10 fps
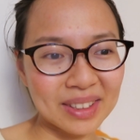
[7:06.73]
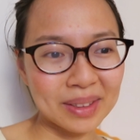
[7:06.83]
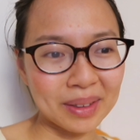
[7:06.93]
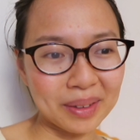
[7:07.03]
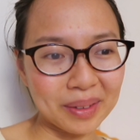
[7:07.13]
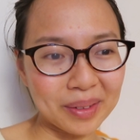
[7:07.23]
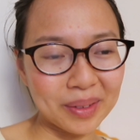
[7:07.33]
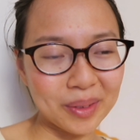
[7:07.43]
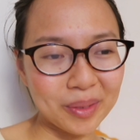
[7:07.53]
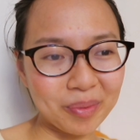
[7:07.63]

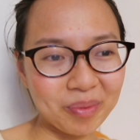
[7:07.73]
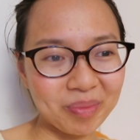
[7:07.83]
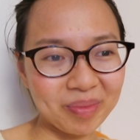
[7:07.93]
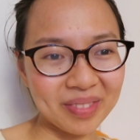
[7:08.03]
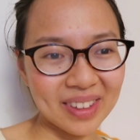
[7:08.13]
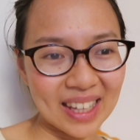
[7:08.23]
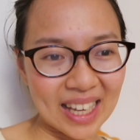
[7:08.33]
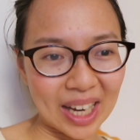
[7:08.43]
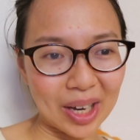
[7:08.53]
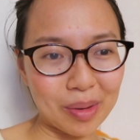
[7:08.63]
So yeah,